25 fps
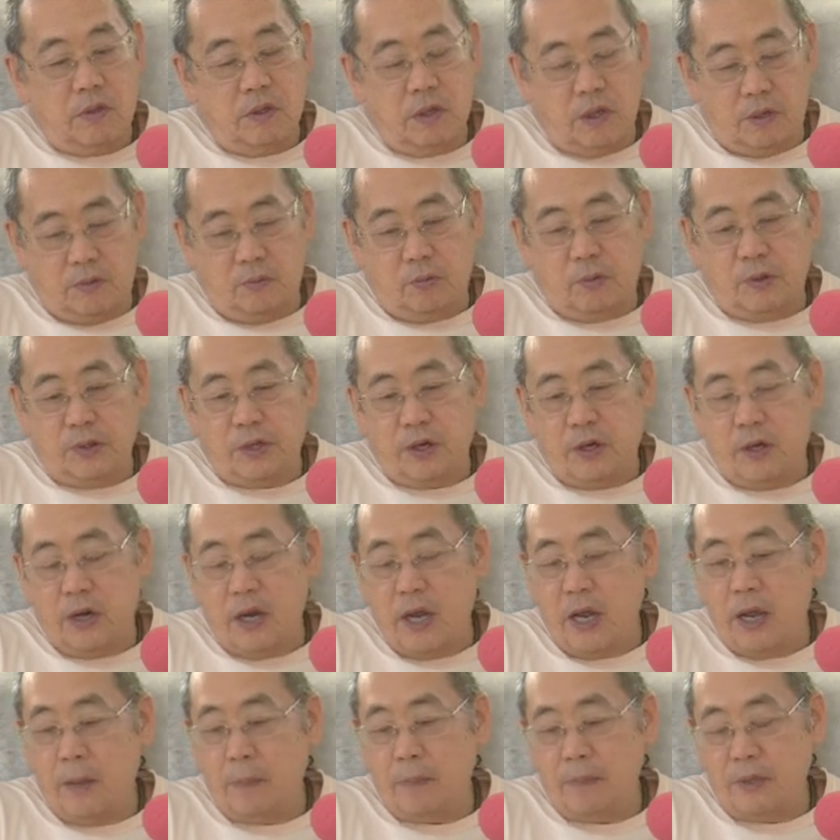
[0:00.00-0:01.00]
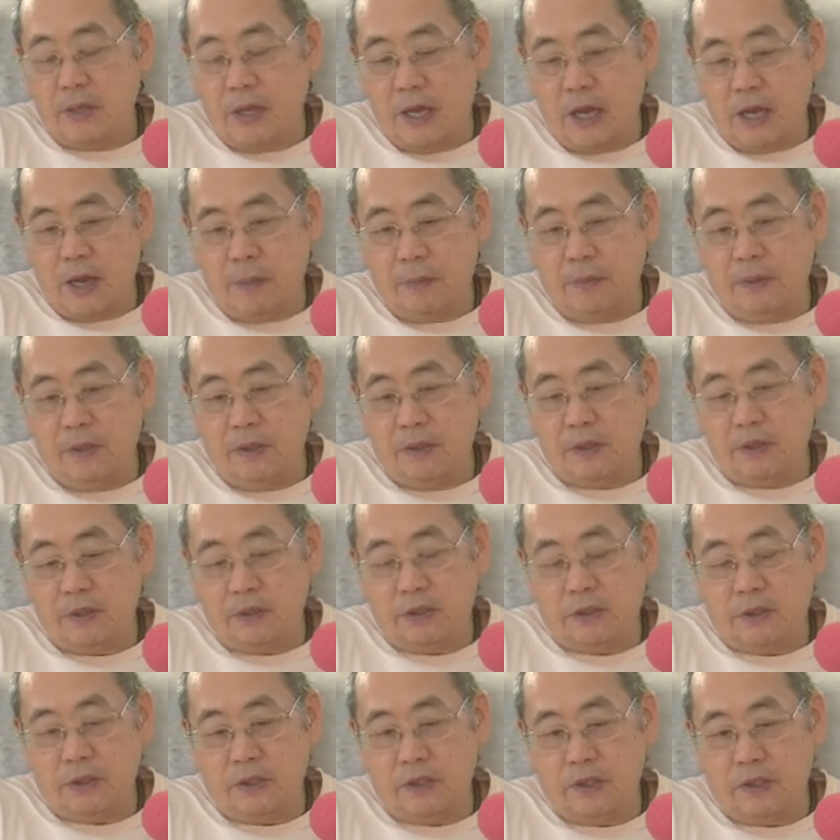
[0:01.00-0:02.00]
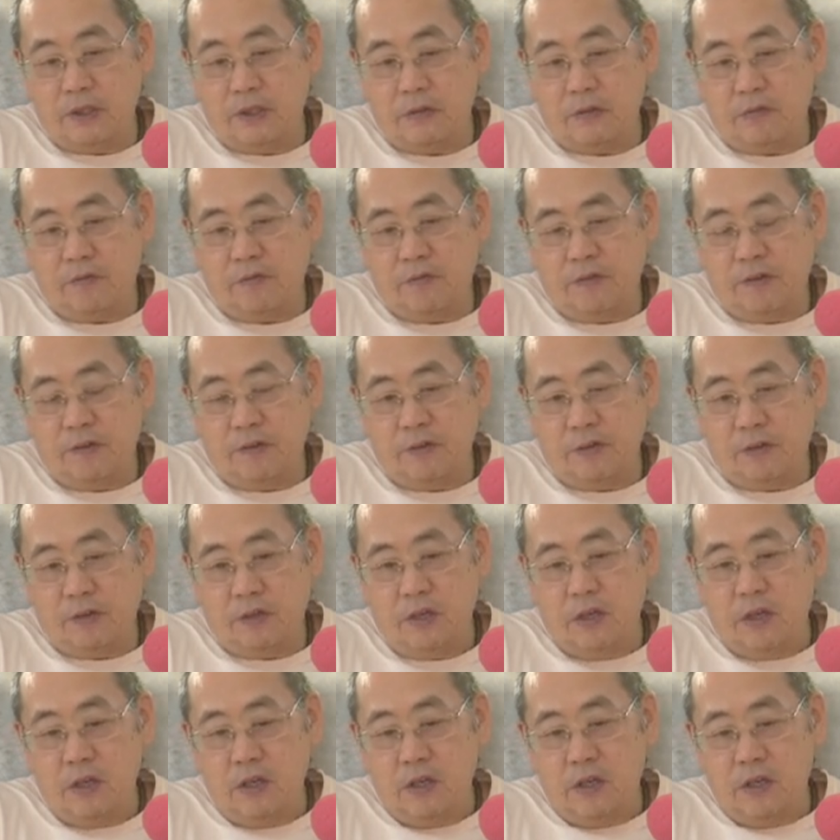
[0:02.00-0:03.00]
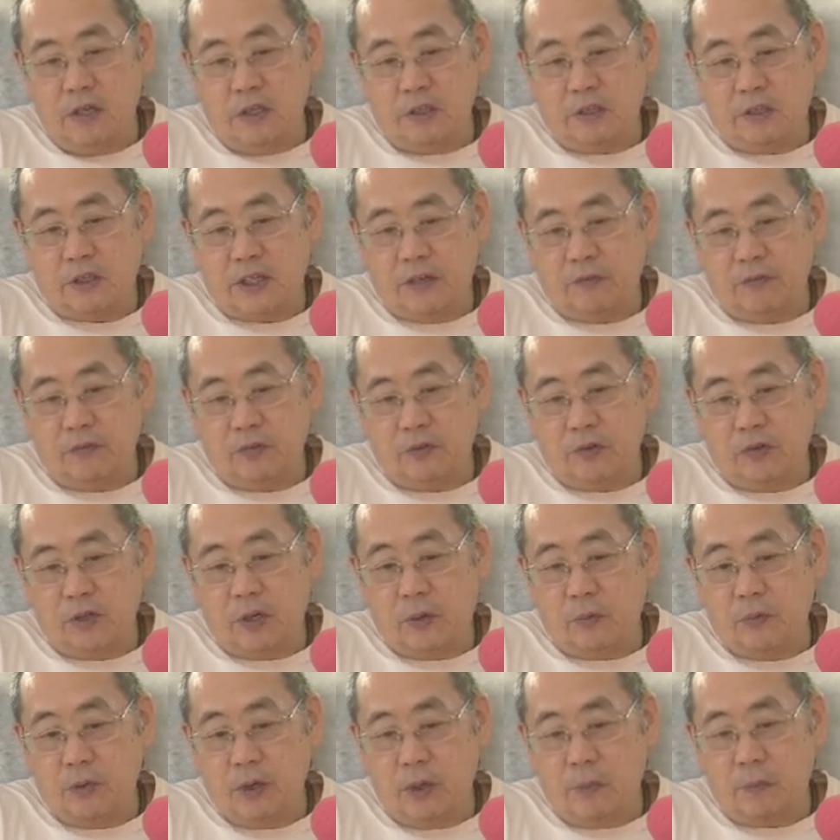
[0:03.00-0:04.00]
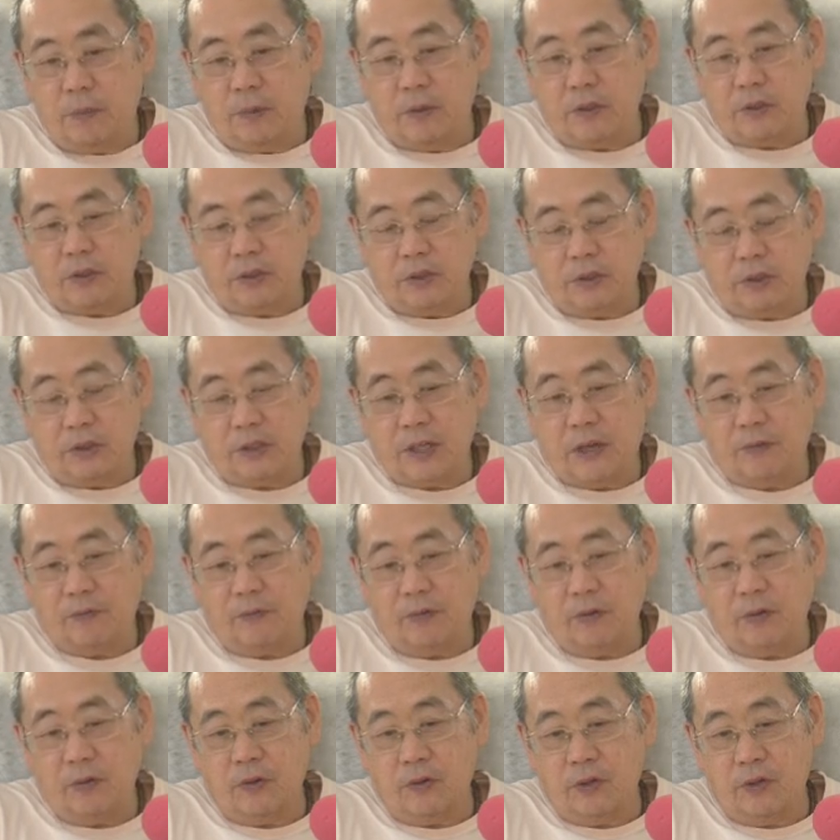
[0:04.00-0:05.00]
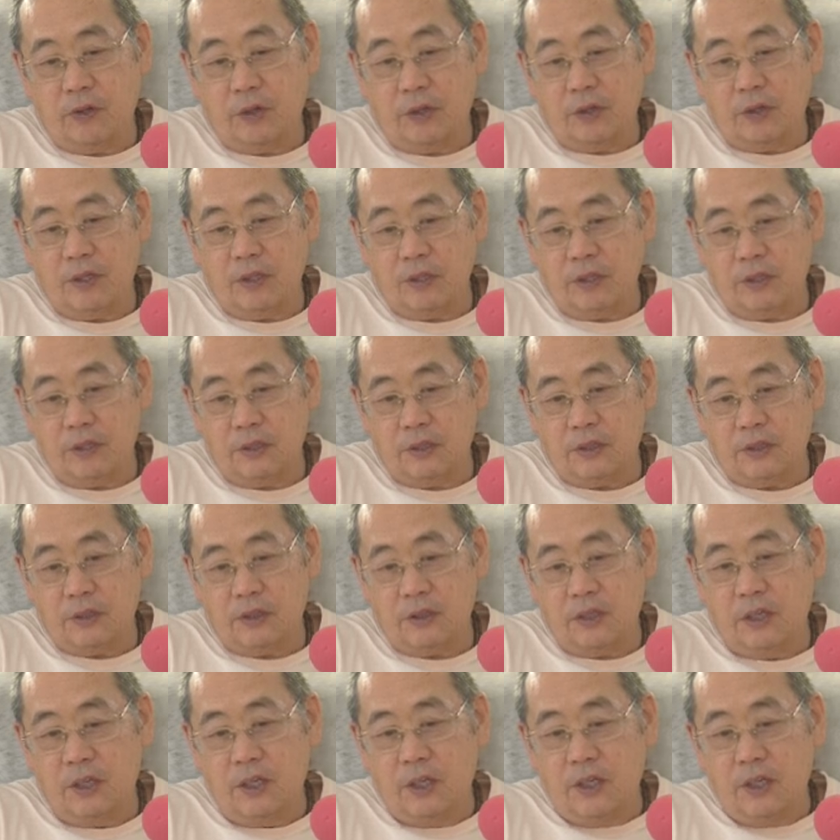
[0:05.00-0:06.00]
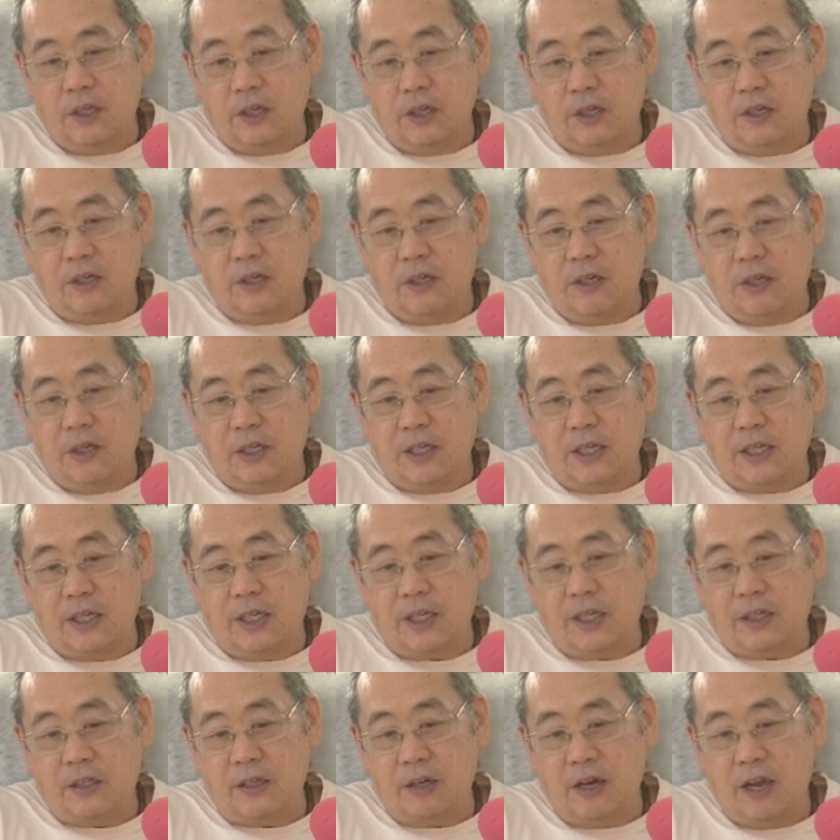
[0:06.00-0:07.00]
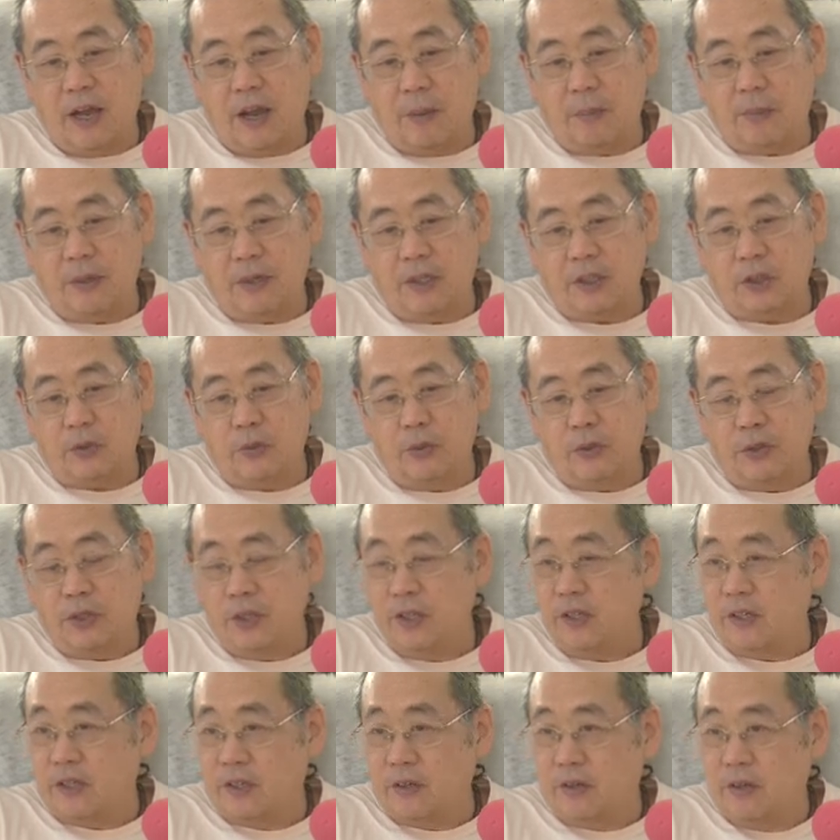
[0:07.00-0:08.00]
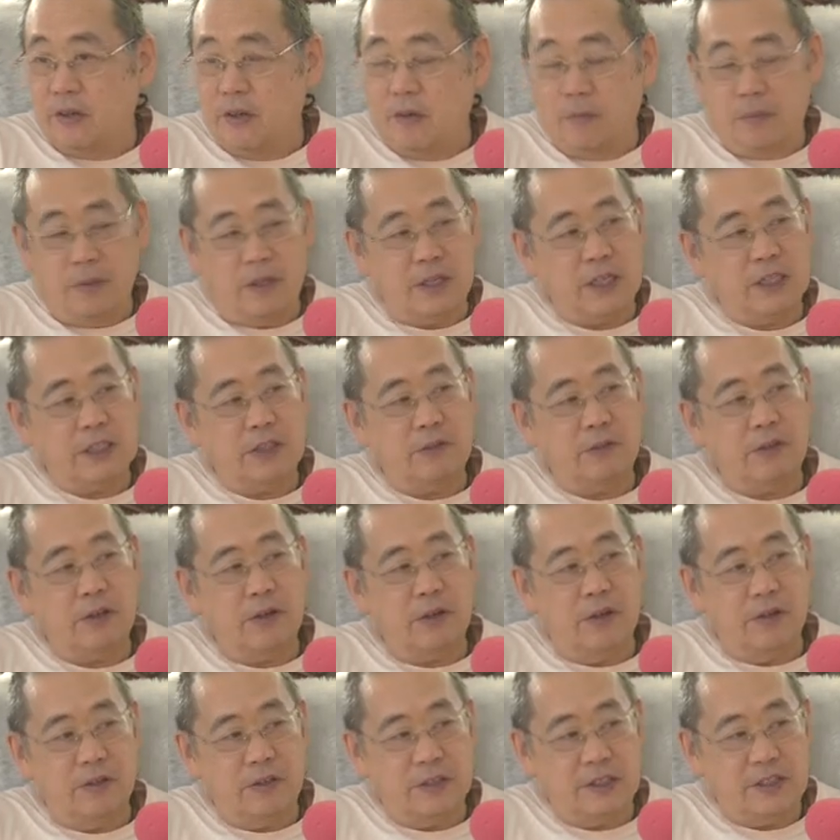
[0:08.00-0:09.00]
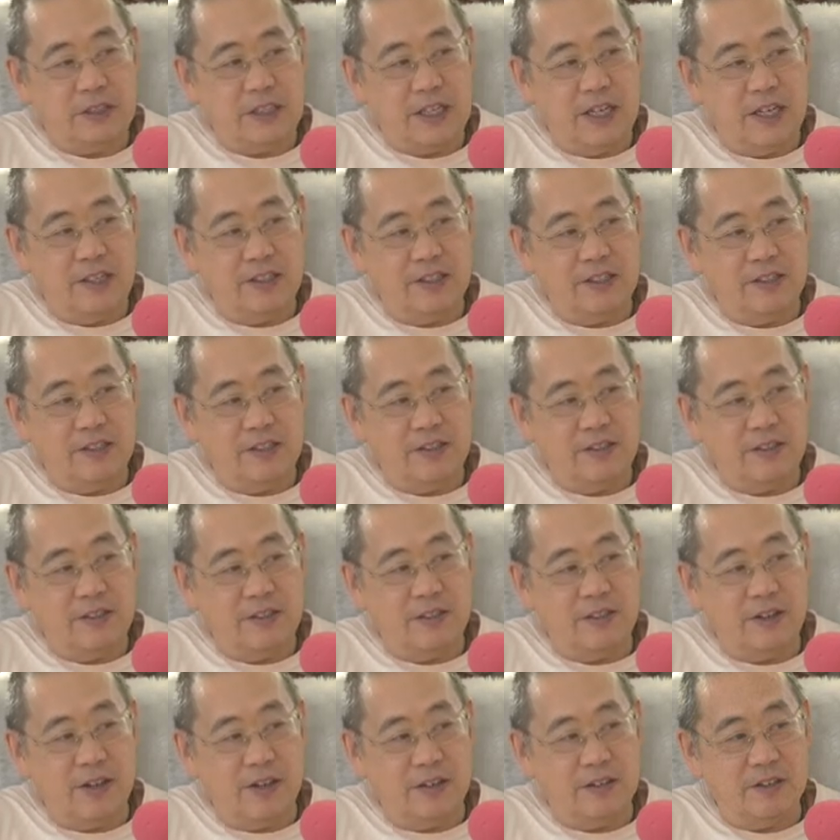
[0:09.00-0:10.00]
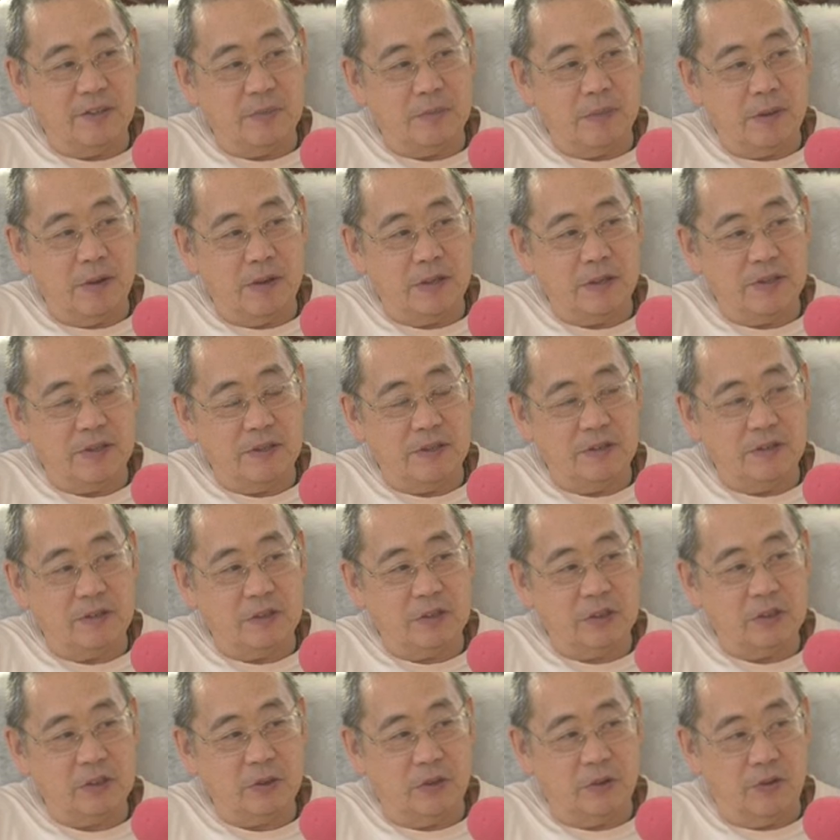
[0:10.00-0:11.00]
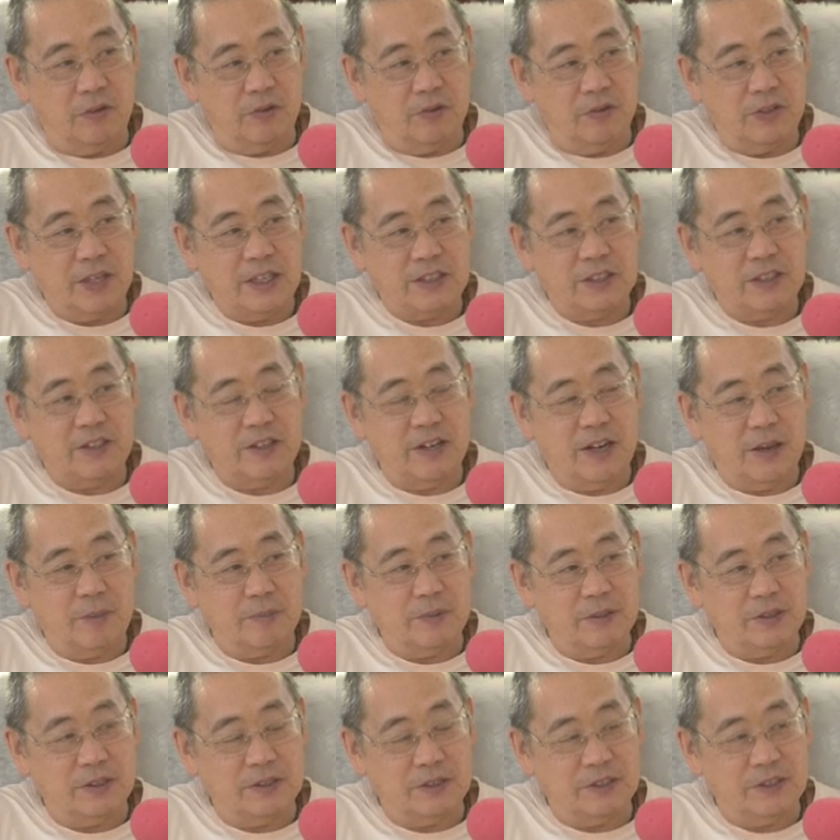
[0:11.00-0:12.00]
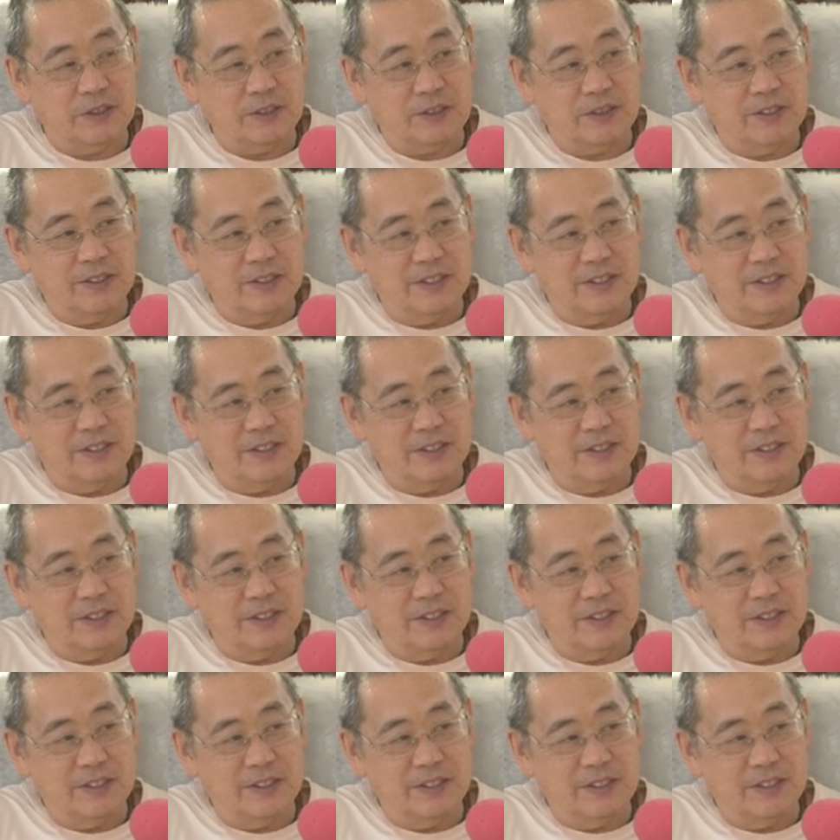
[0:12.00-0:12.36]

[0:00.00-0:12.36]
the happiness that they feel in sattva-gun, a real person in sattva-gun, is they get their happiness within because of their understanding that they're not the body, they're the soul. That's their happiness.